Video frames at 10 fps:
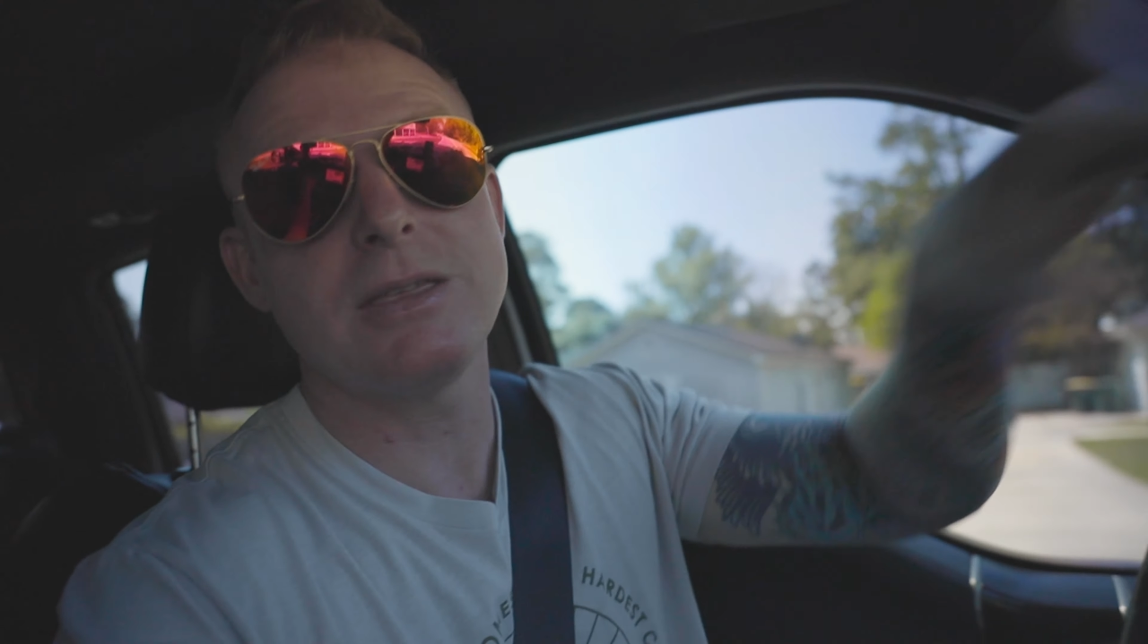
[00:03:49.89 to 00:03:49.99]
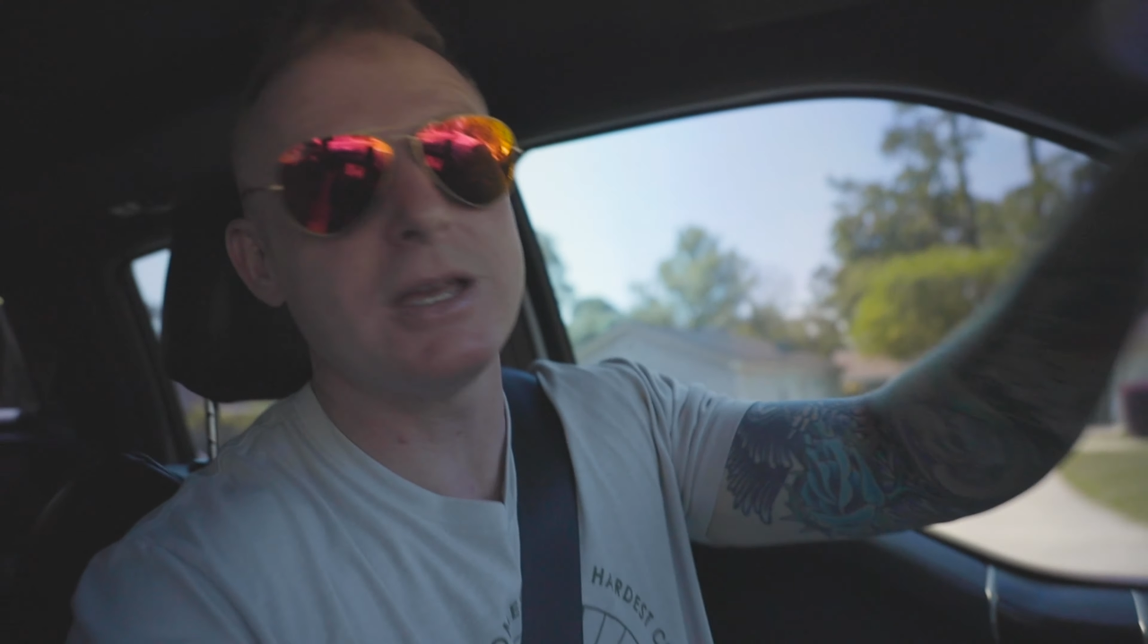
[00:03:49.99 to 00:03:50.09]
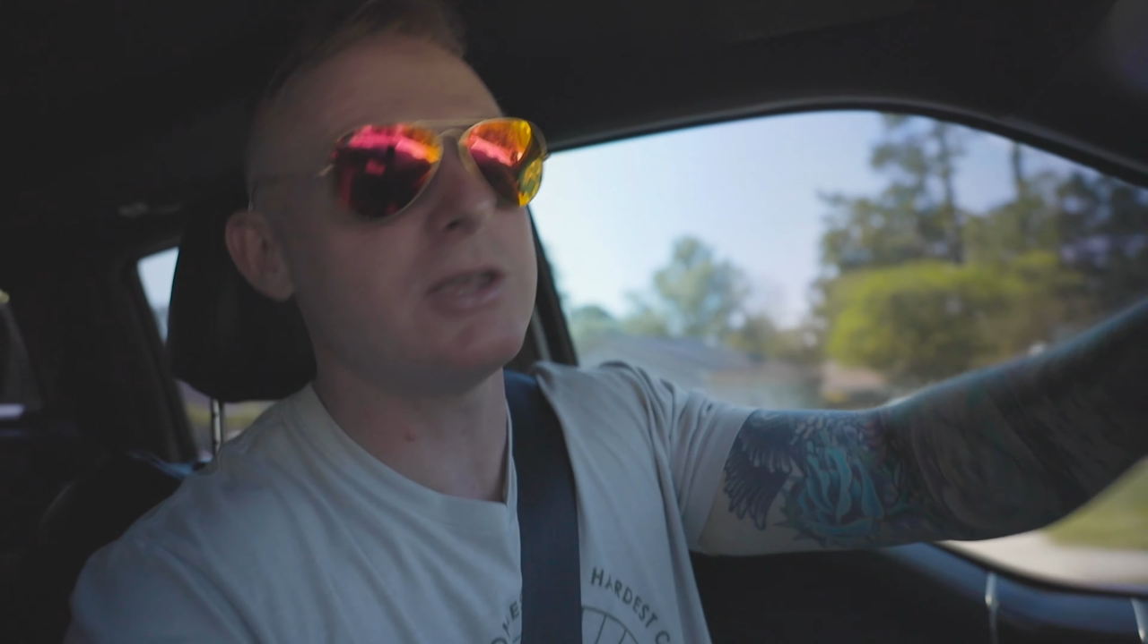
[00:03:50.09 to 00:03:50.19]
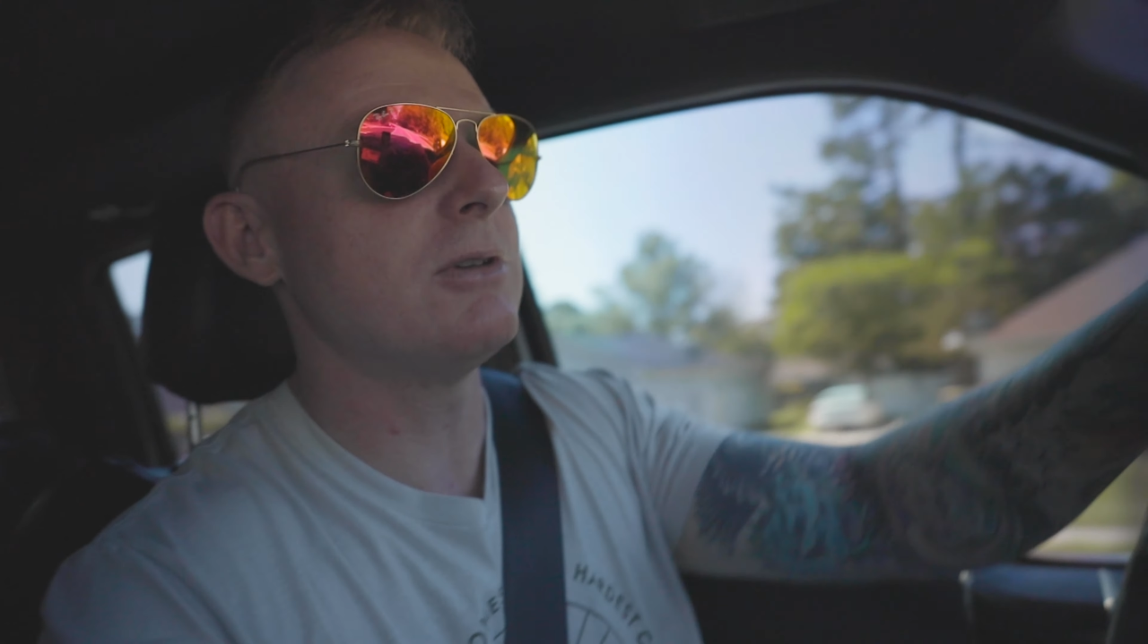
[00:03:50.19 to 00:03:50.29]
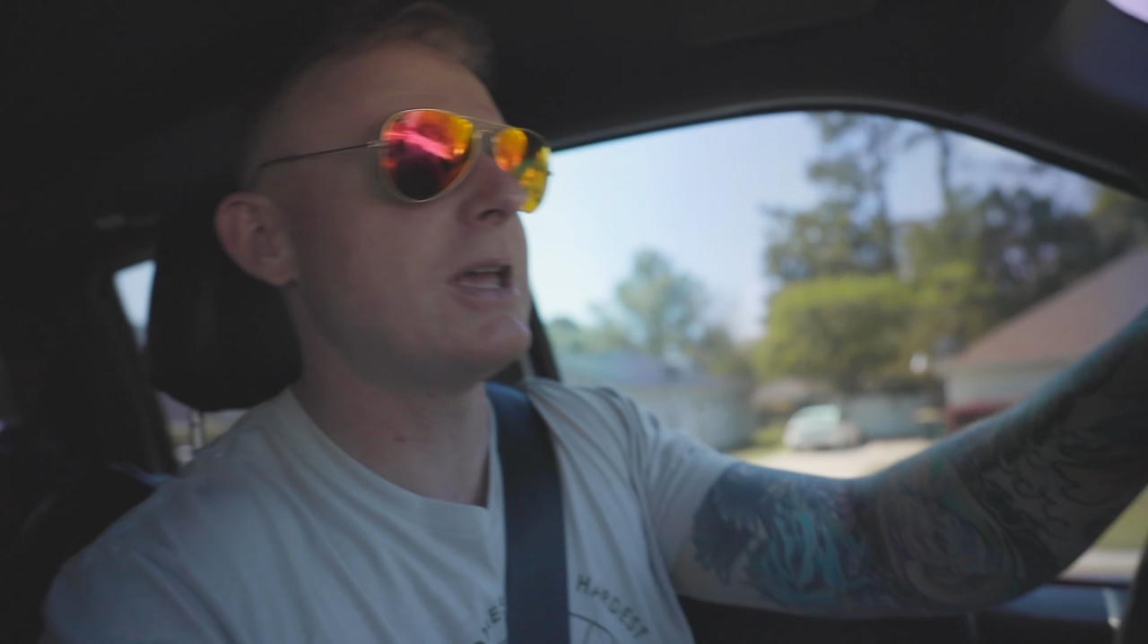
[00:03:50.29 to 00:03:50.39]

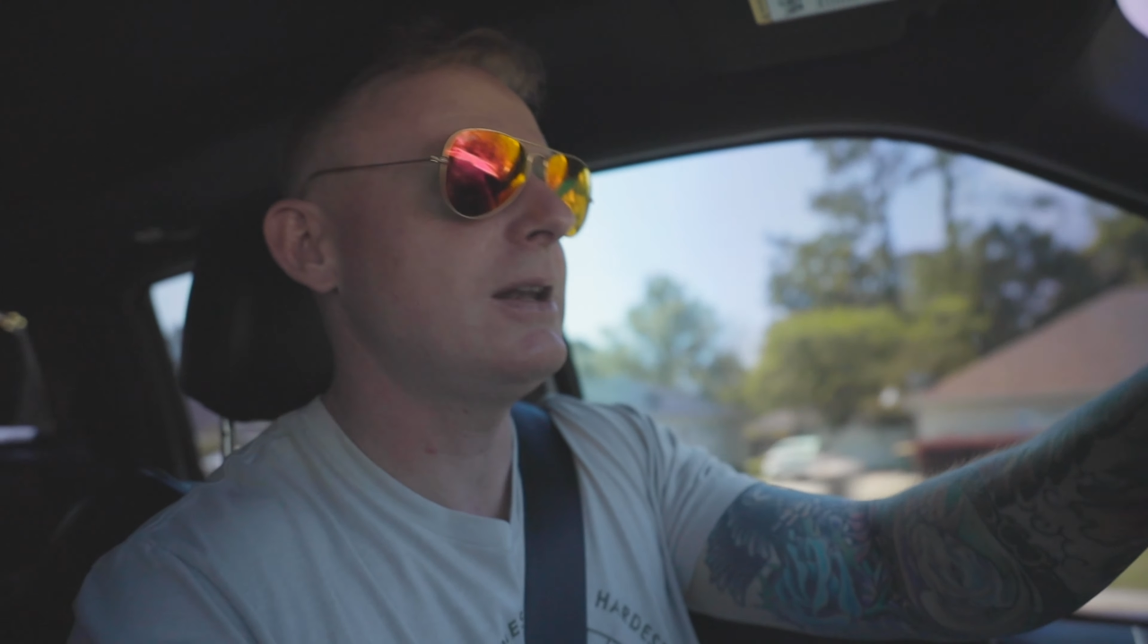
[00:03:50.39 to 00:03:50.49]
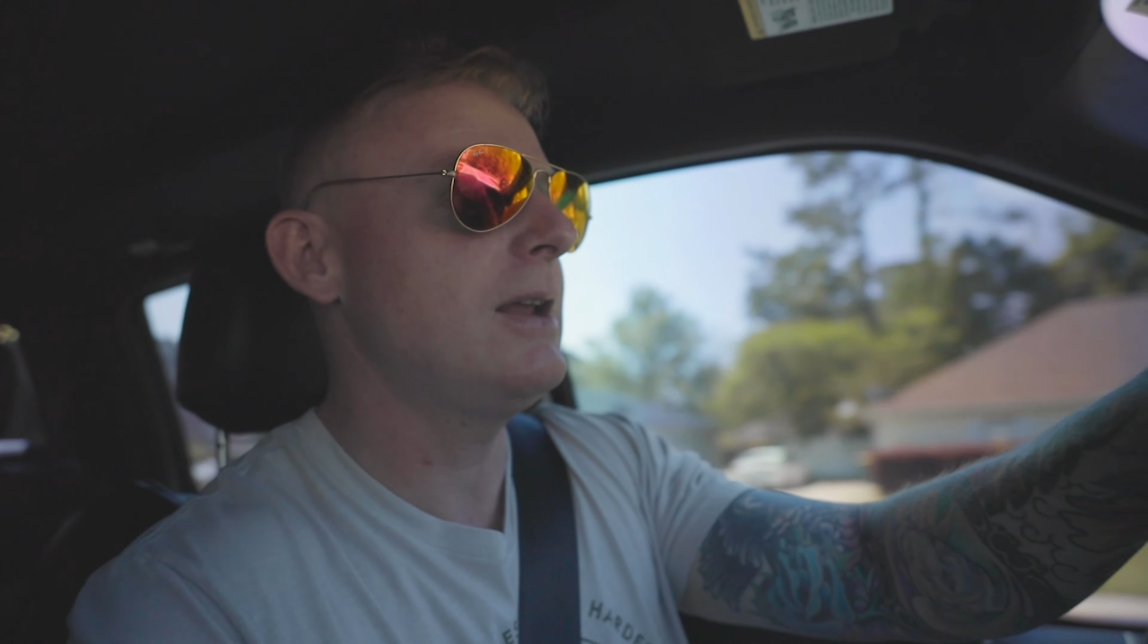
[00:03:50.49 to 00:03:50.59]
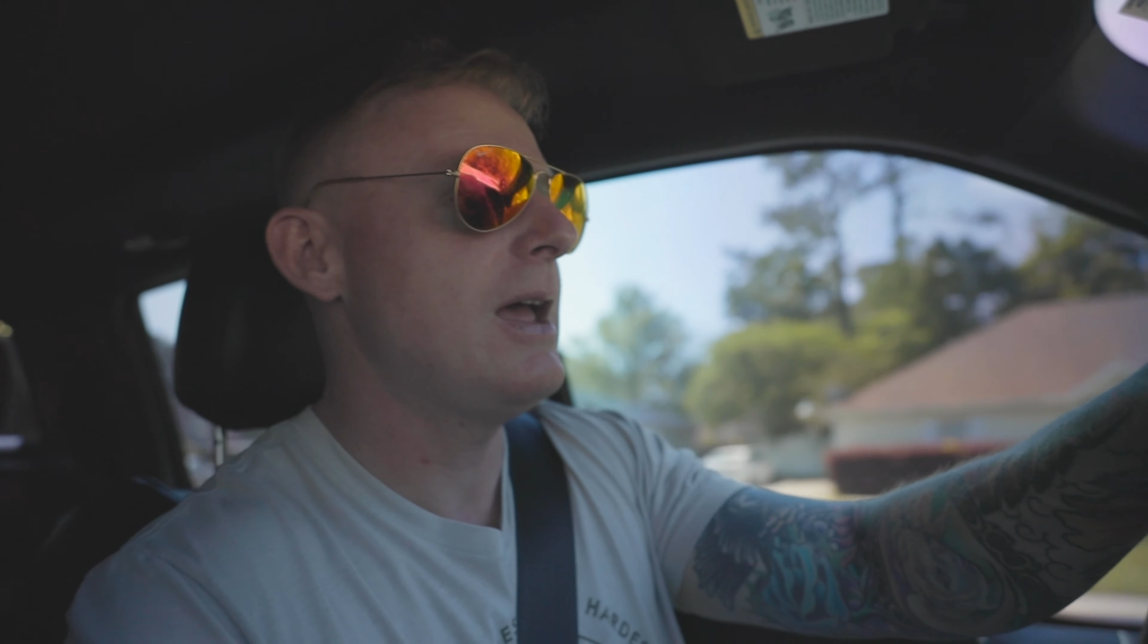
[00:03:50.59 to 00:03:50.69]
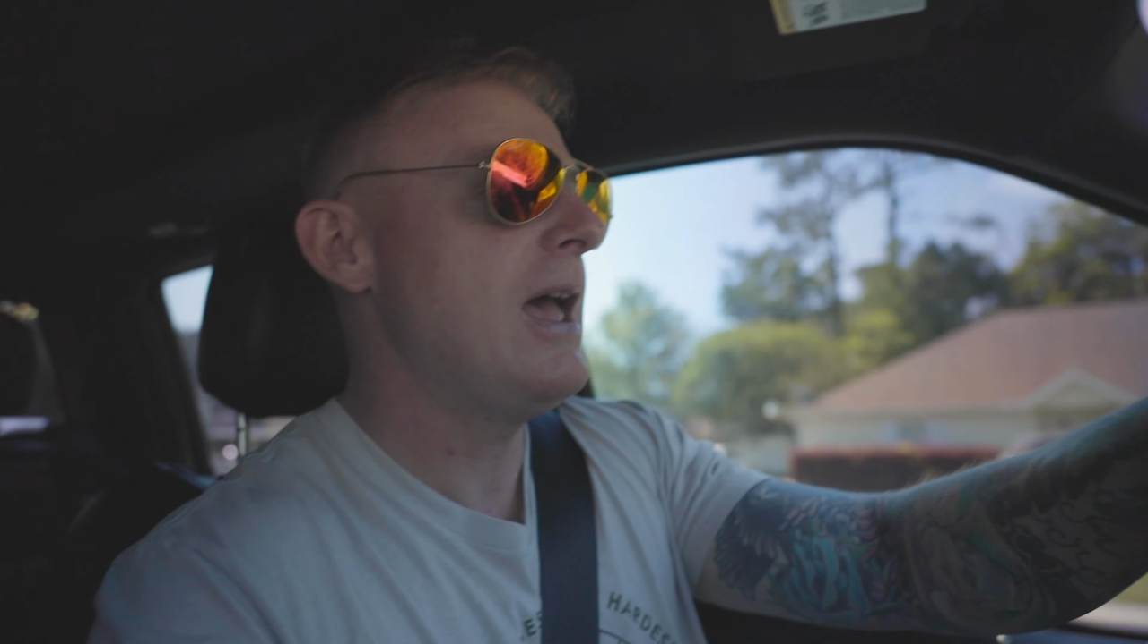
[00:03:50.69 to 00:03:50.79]
Thank you again.